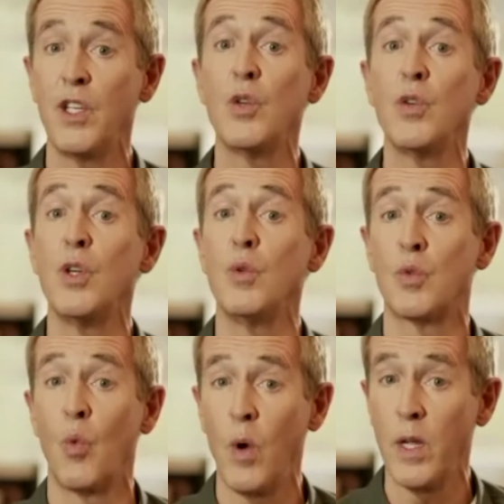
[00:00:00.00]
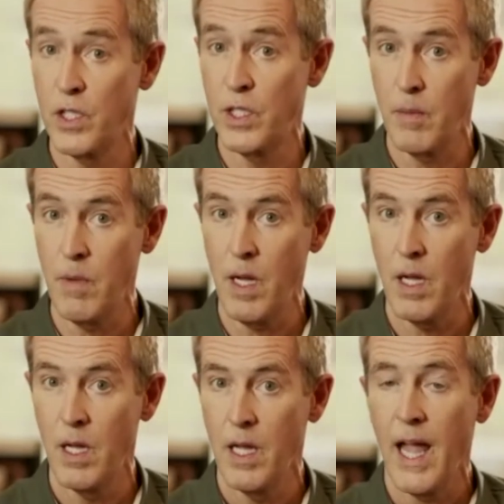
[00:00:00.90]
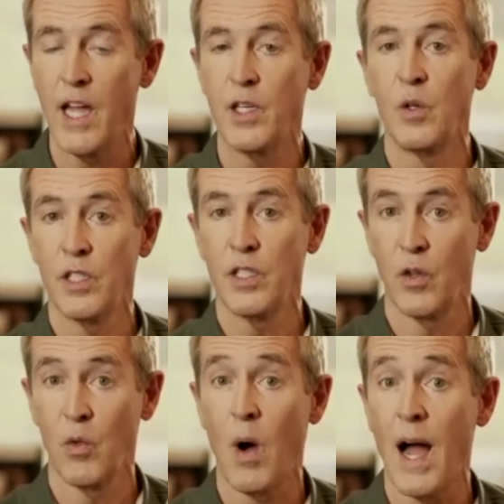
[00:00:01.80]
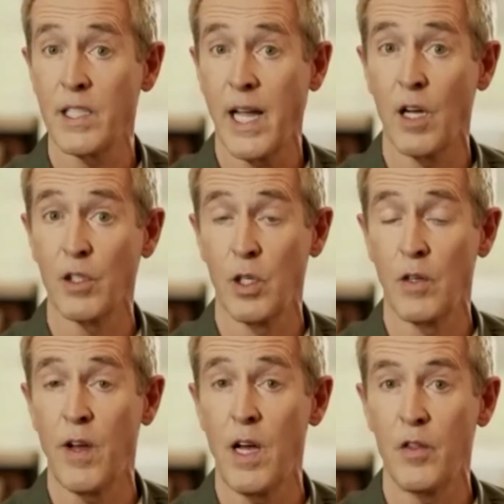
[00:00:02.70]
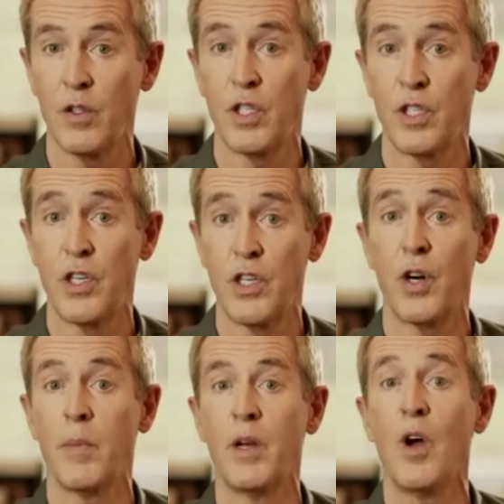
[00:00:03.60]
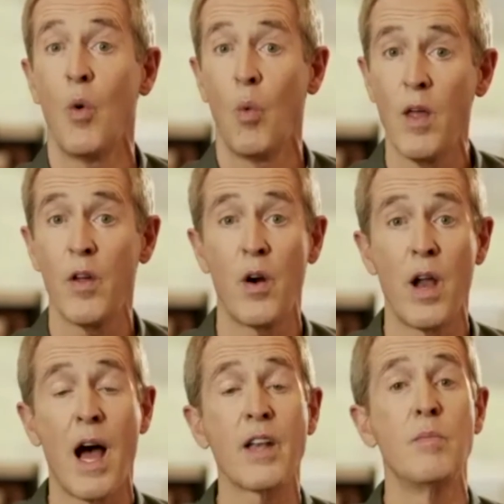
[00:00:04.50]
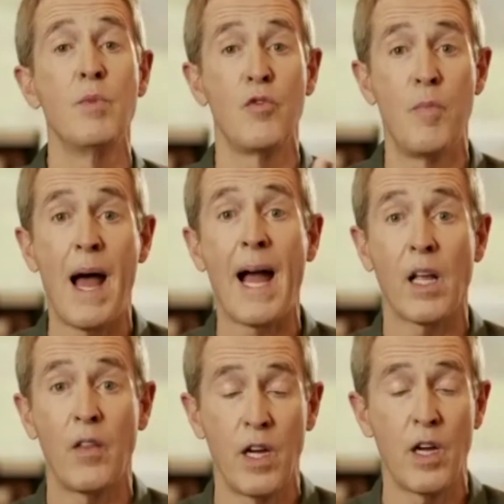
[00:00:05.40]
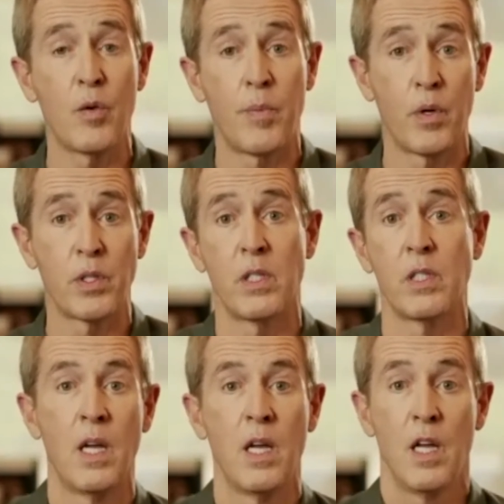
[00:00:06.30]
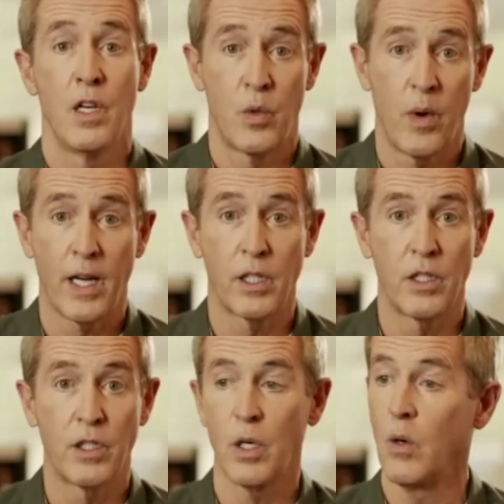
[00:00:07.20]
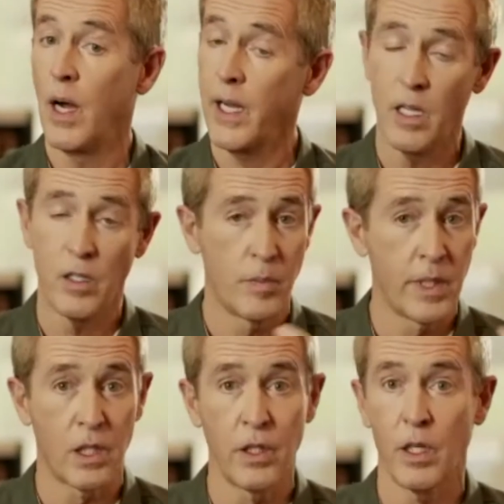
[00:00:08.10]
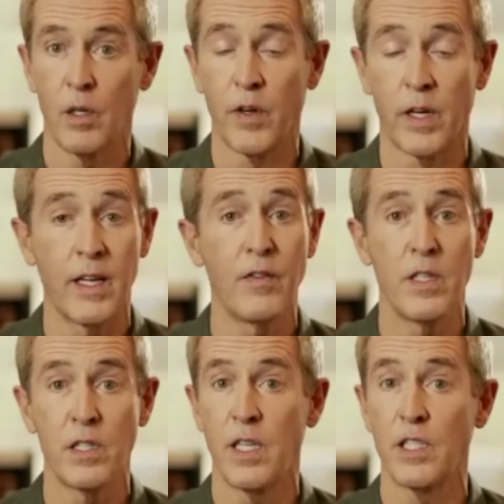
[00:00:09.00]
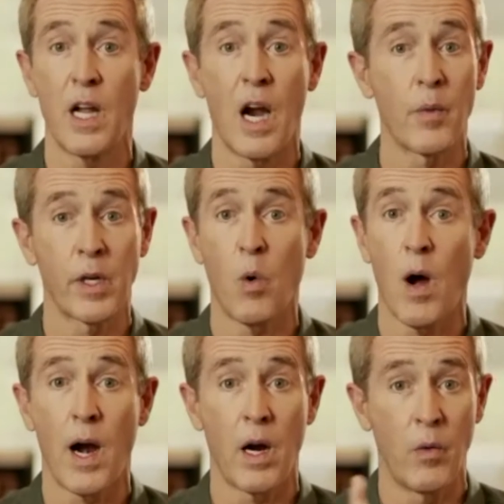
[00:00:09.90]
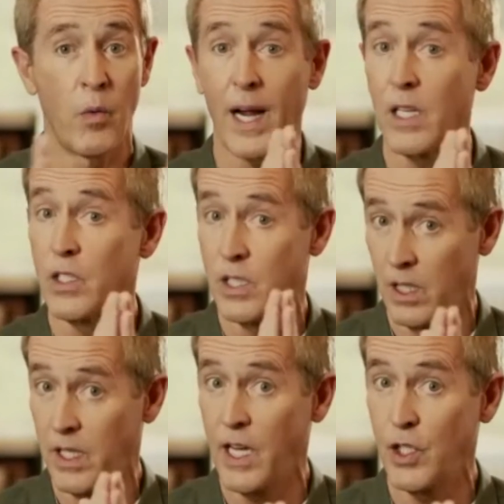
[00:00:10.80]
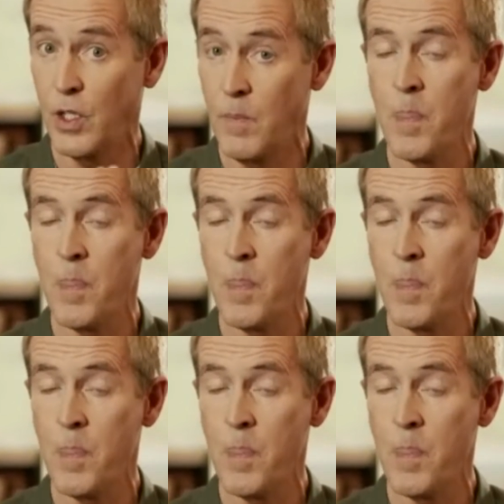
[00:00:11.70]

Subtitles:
you use wisdom and you listen to the wise counsel of others to determine whether or not to move back in the other person's direction. So again, to be clear, forgiveness does not require reconciliation.